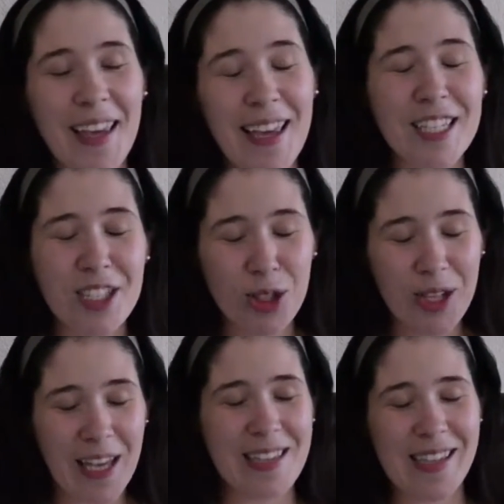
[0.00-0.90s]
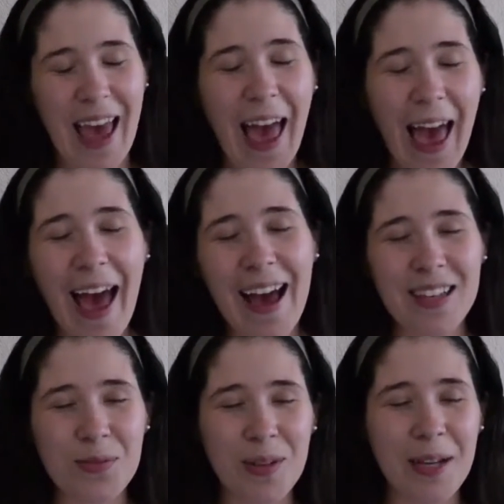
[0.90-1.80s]
He shook his
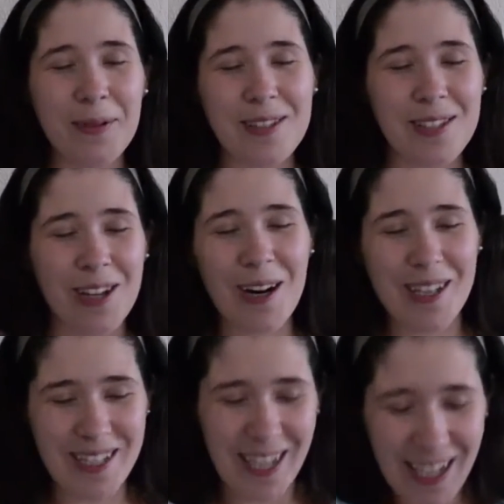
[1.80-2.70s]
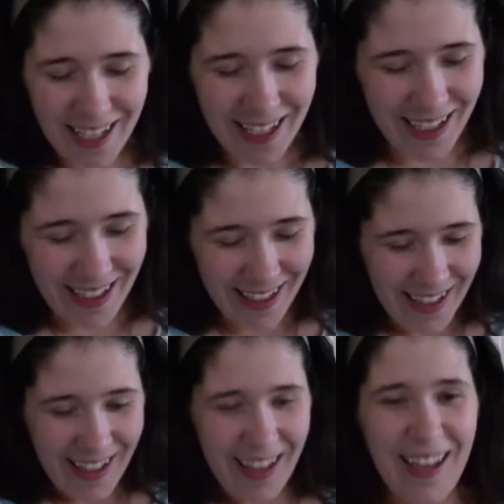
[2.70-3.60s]
ass when he was charging.
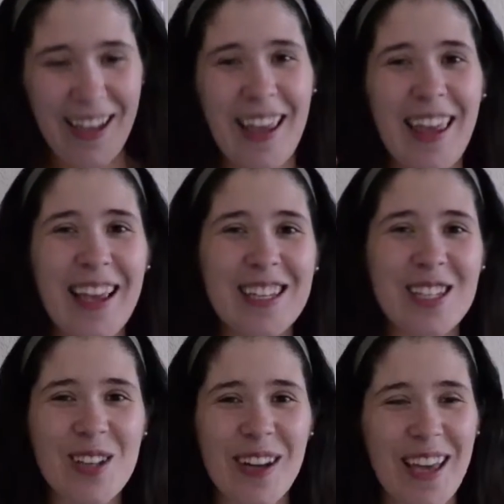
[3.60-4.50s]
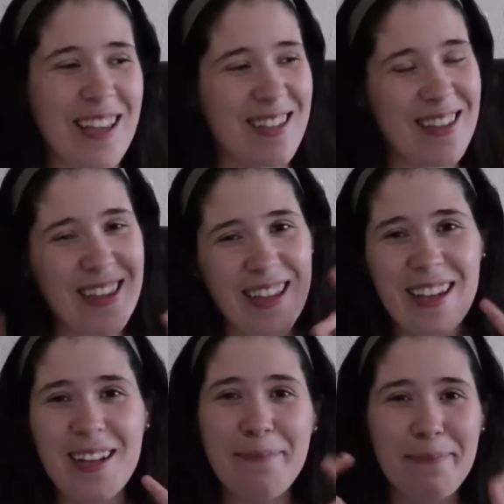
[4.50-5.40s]
He shook his
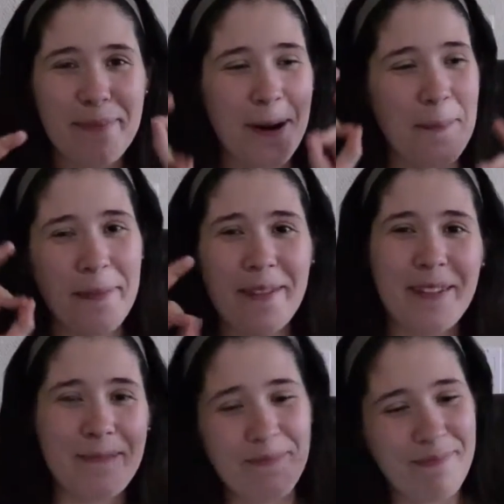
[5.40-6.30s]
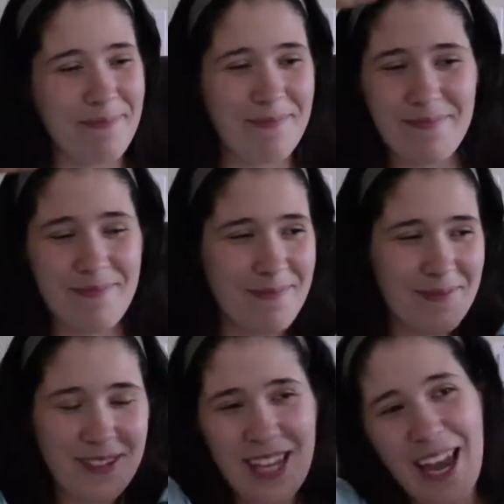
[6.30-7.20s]
little purple
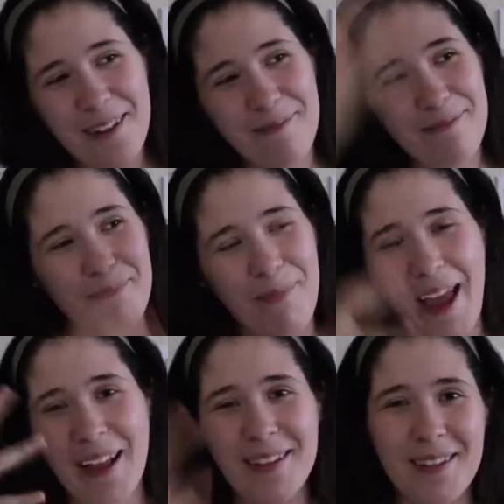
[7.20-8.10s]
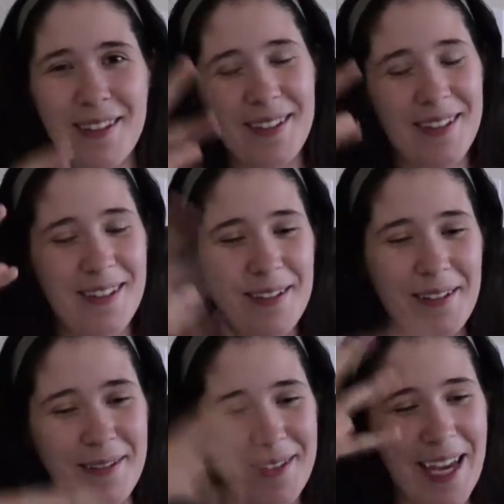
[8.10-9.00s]
tight
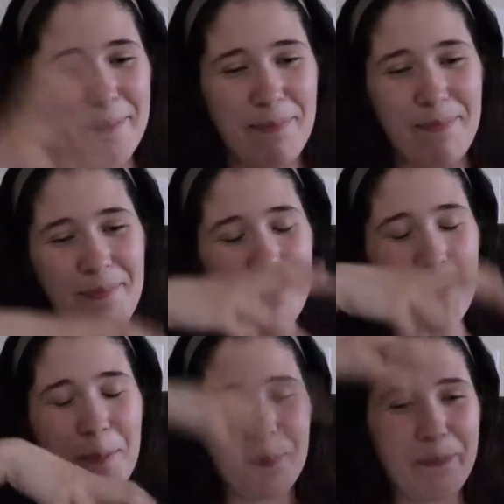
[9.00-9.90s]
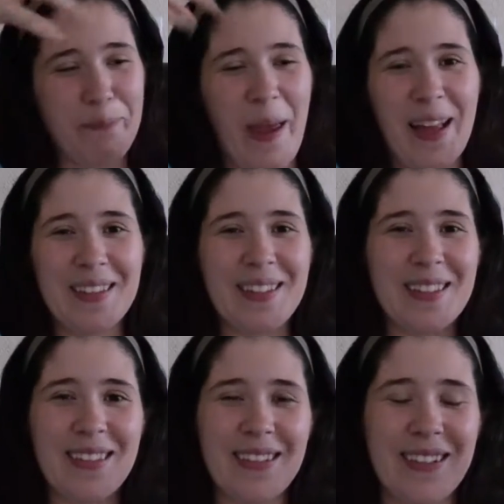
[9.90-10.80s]
tight purple
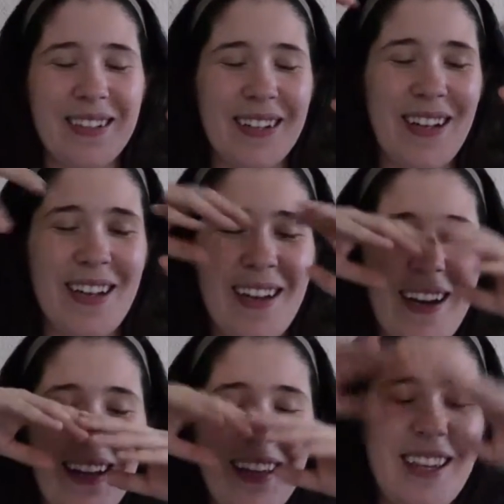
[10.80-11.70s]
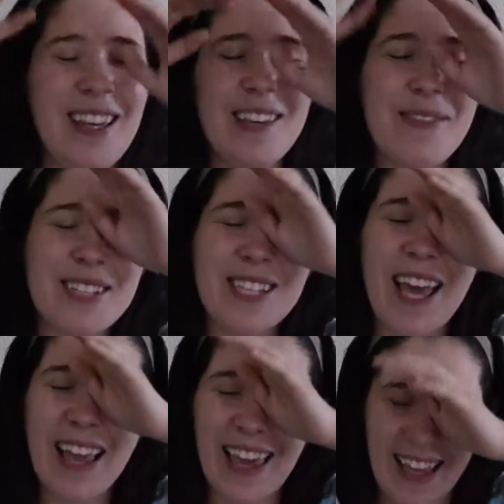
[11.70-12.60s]
pants. Oh god, he was
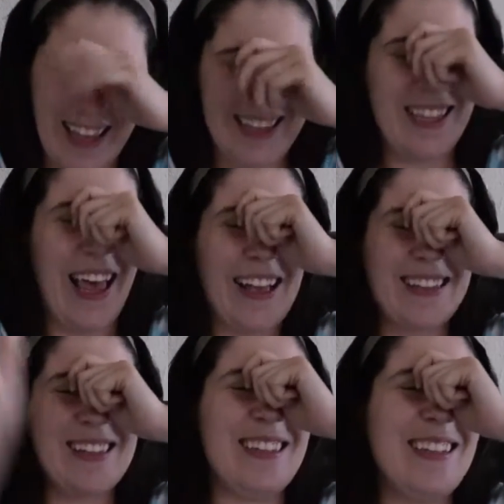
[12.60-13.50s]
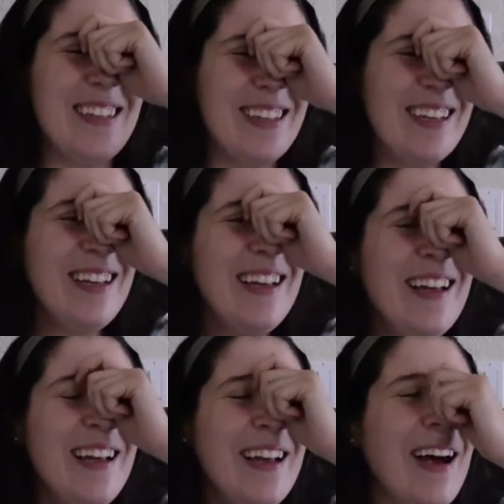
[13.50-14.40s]
shaking his ass.
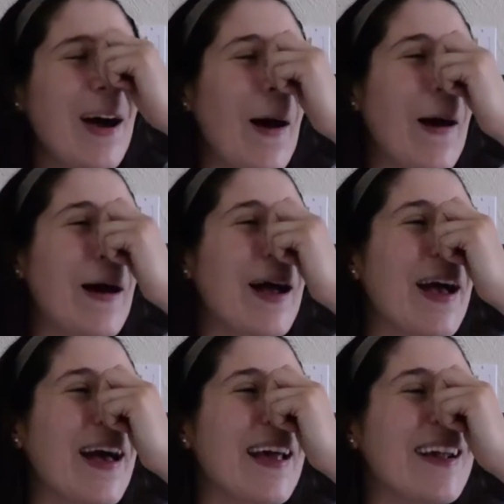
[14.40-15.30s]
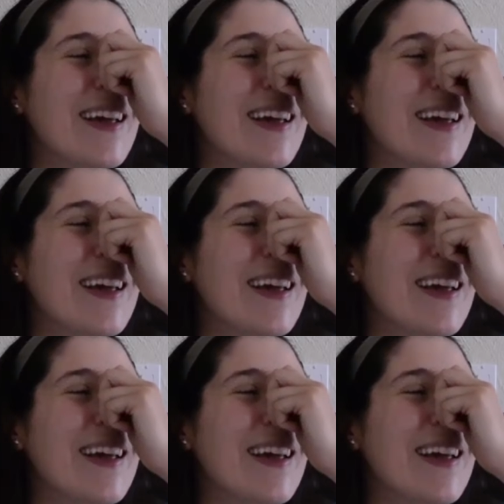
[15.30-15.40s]
Oh god.